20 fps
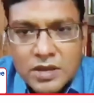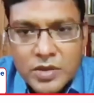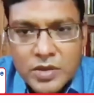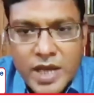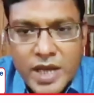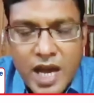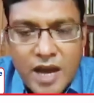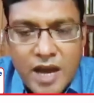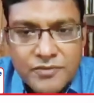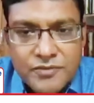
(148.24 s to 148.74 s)

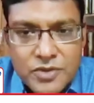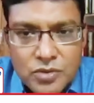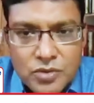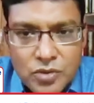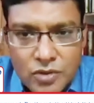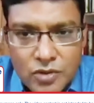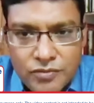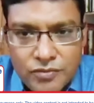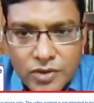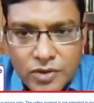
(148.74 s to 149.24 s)
We have to
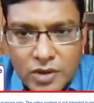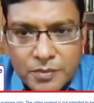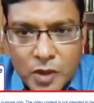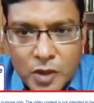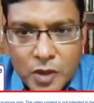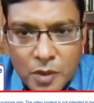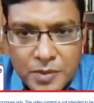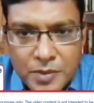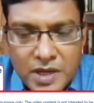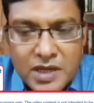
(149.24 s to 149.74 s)
go for
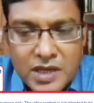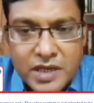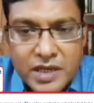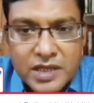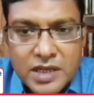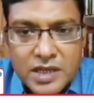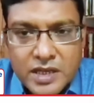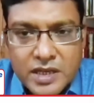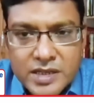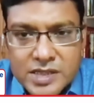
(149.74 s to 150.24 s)
proper
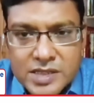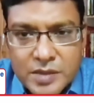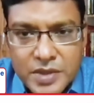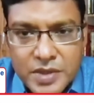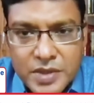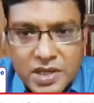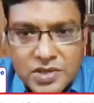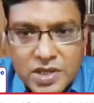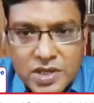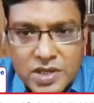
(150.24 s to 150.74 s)
clinical
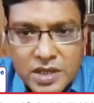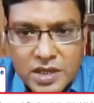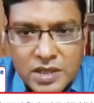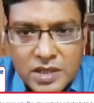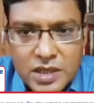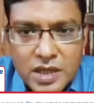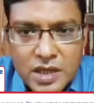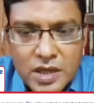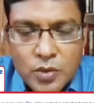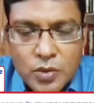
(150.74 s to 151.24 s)
examination.
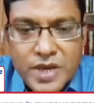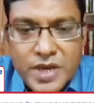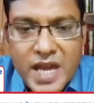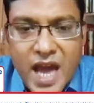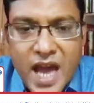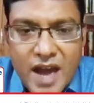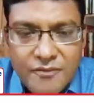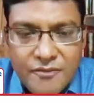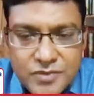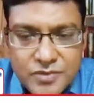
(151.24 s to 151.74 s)
We
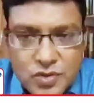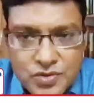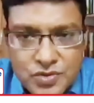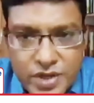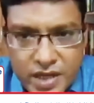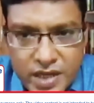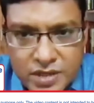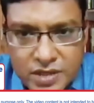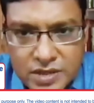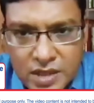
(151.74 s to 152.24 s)
have to
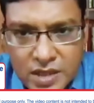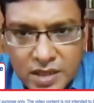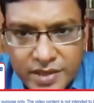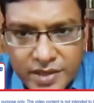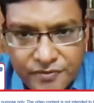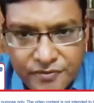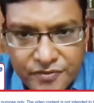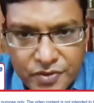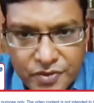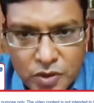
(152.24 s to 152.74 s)
take the
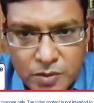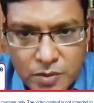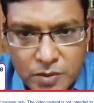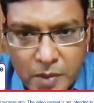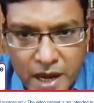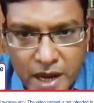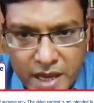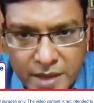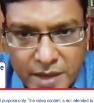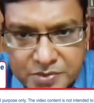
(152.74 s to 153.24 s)
lymph node
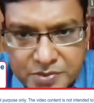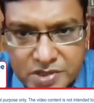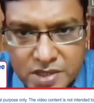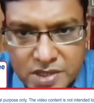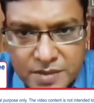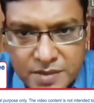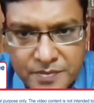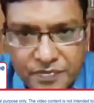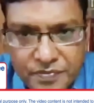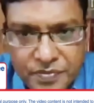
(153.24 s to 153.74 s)

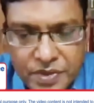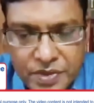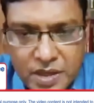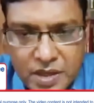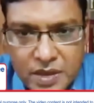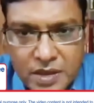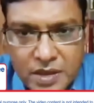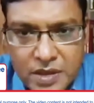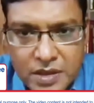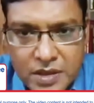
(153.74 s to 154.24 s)
biopsy
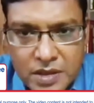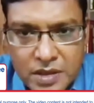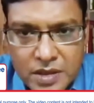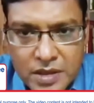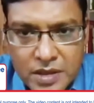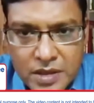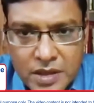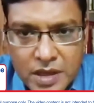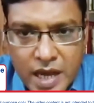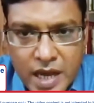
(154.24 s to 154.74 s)

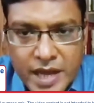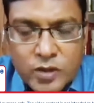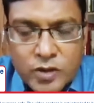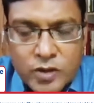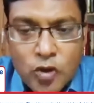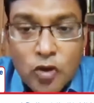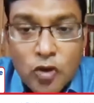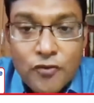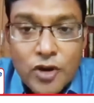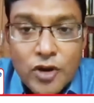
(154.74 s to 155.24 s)

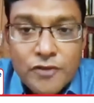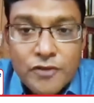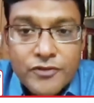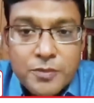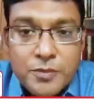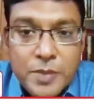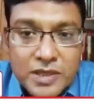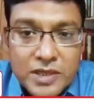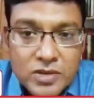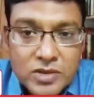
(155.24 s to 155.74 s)
and go for a
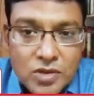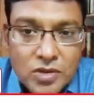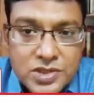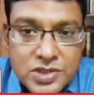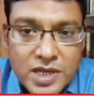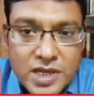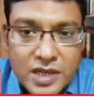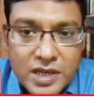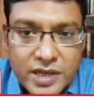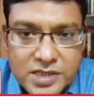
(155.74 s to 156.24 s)
few
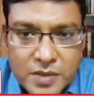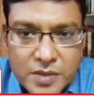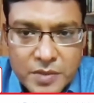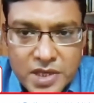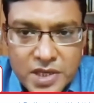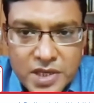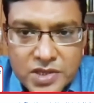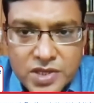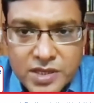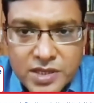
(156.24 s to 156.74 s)
pathological
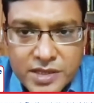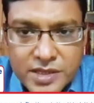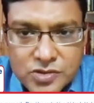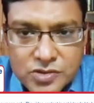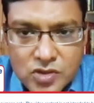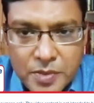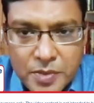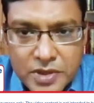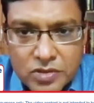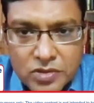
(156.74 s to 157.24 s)
examination,
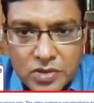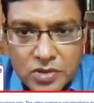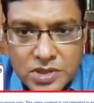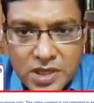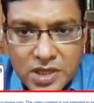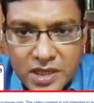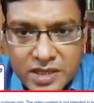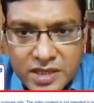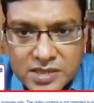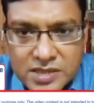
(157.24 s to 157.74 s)

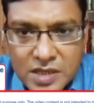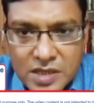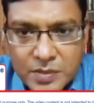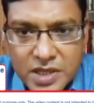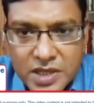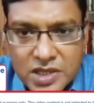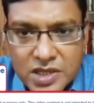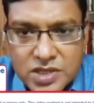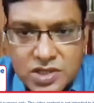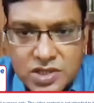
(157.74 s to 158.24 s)
histopathological
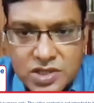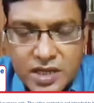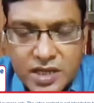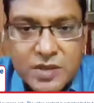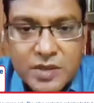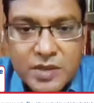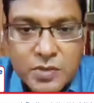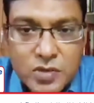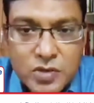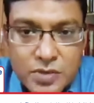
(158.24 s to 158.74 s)
examination
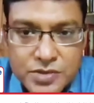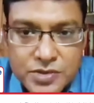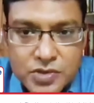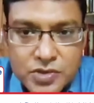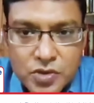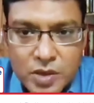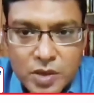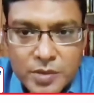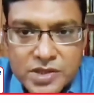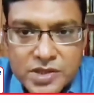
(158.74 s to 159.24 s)
and
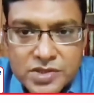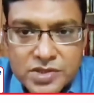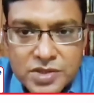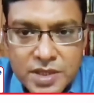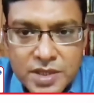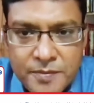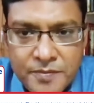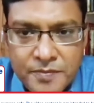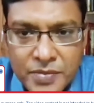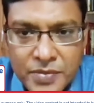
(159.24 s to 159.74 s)

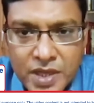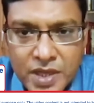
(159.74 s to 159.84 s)
immunohistochemistry.